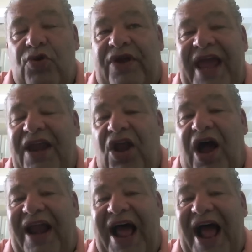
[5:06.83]
You
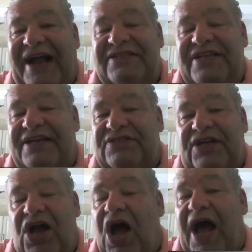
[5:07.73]
cannot access
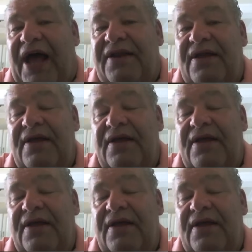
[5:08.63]
God